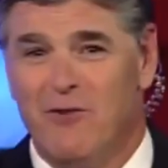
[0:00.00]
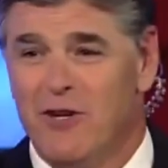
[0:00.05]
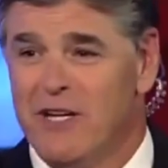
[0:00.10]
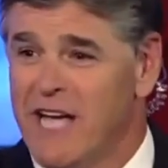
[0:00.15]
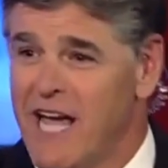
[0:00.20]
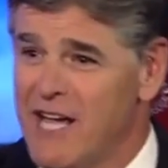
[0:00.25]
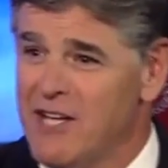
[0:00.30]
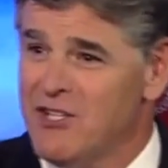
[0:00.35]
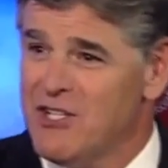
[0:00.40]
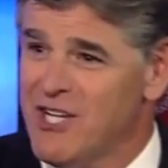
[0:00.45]
for
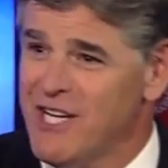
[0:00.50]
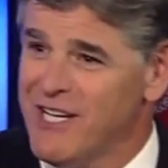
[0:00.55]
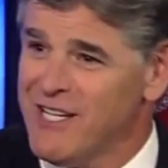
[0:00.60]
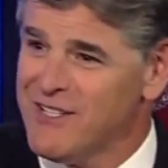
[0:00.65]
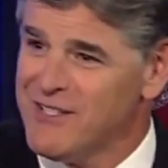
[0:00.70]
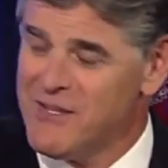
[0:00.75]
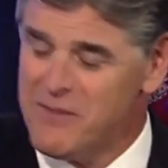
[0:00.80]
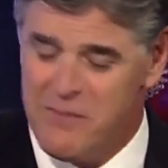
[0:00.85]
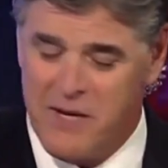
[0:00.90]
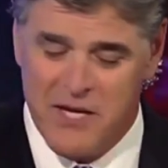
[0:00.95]
KG.
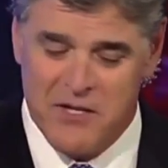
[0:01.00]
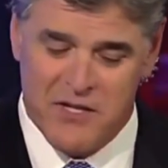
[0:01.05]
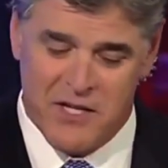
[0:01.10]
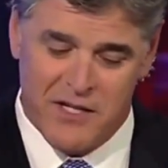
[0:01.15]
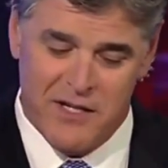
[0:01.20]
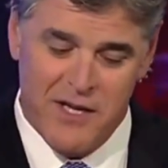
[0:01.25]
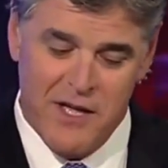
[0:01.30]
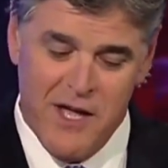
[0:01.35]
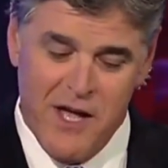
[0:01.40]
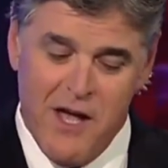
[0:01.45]
It's amazing.
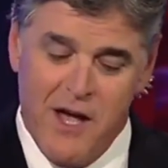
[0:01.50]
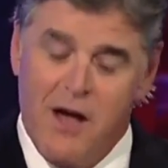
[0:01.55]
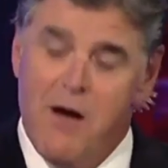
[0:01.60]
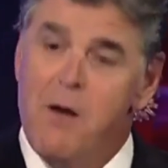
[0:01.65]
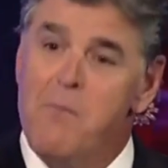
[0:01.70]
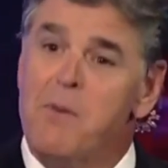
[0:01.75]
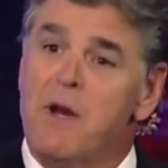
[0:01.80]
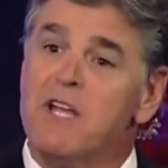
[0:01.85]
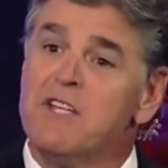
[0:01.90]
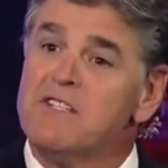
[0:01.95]

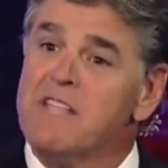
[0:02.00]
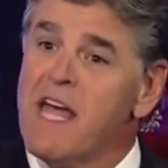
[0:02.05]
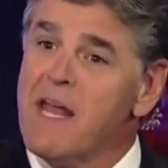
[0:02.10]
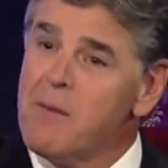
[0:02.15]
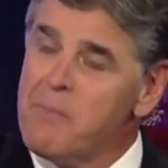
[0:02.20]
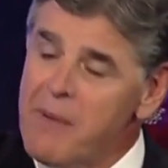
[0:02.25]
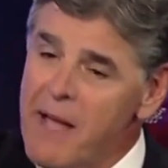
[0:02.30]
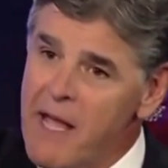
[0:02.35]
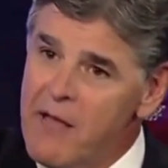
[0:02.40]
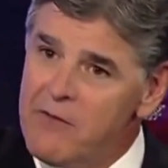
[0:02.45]
But is that
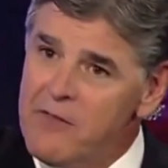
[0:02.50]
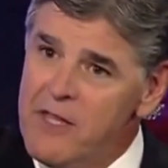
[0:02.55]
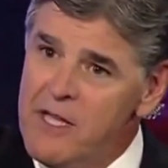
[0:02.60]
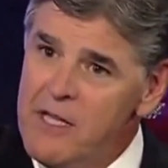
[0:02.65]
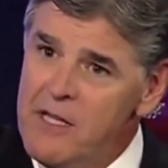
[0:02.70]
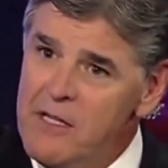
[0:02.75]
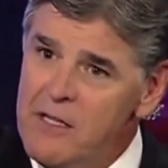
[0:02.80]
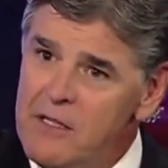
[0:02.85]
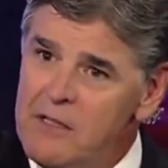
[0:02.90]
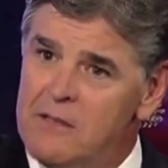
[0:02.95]
a bad
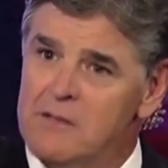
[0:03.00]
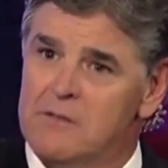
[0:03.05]
thing?